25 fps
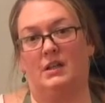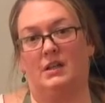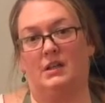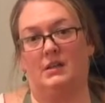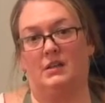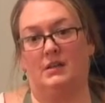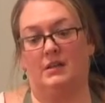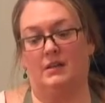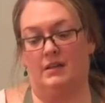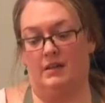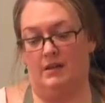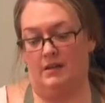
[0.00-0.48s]

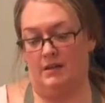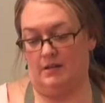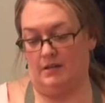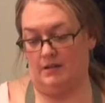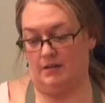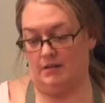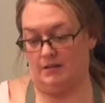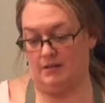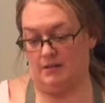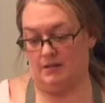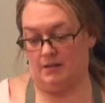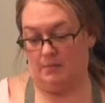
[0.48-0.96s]
in
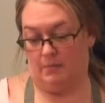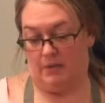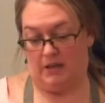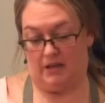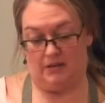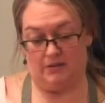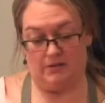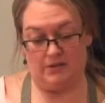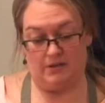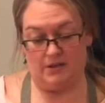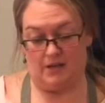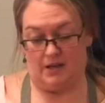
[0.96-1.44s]
the
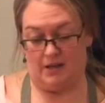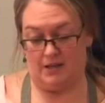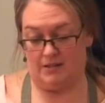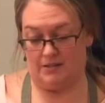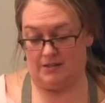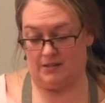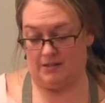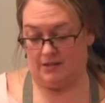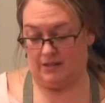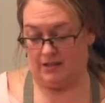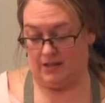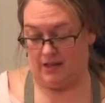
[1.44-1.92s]
tomato
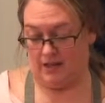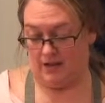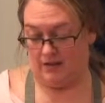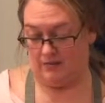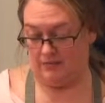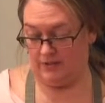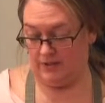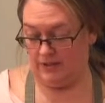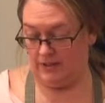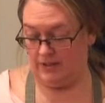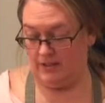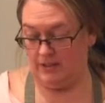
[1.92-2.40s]
sauce in the
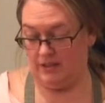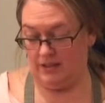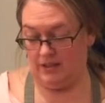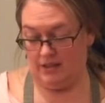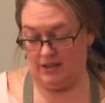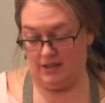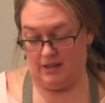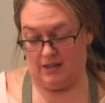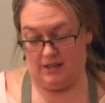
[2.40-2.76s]
oven.